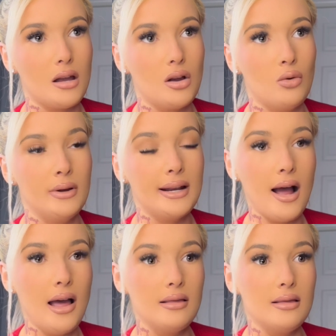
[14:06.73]
When
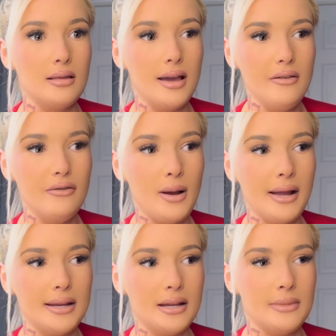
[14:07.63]
I left
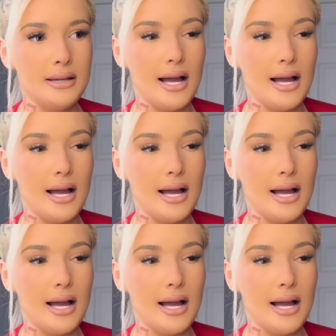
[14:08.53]
Miami,